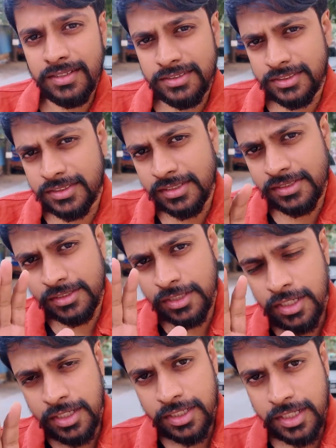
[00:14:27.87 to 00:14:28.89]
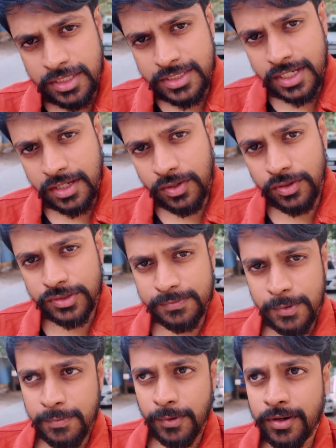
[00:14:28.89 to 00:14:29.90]
It's just DJI
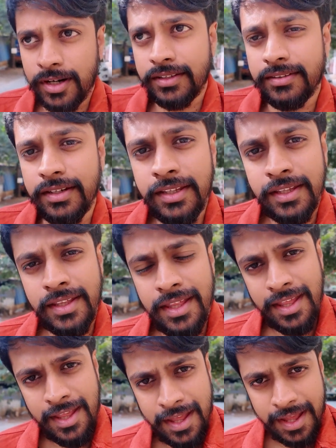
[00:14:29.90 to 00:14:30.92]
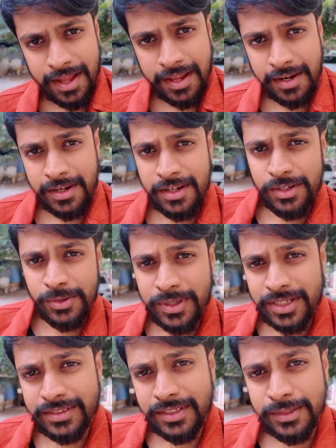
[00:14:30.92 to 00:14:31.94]
Osmo Pocket 3 and you
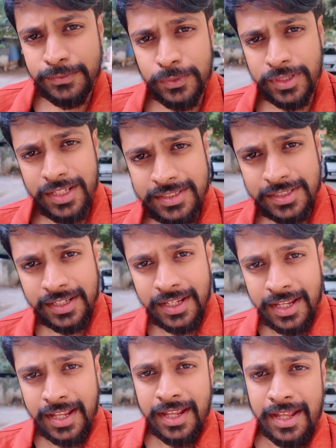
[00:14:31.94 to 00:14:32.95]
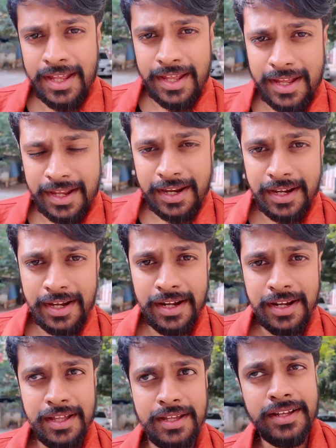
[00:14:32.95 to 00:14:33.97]
can see the footage.
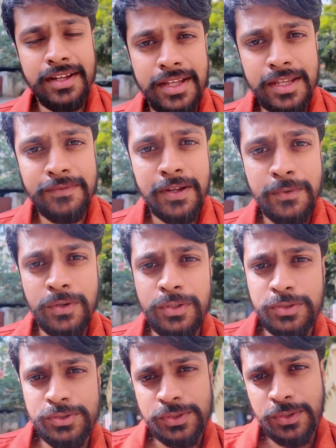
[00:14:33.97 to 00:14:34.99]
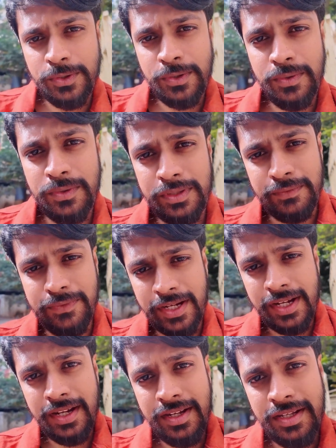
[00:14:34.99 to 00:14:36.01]
And if I want to show the
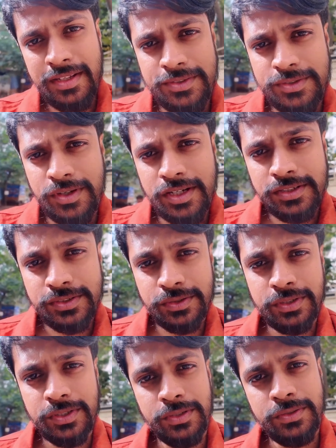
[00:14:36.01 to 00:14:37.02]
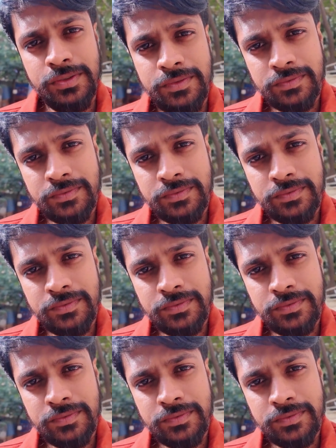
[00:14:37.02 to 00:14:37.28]
front, so I'll show it to you.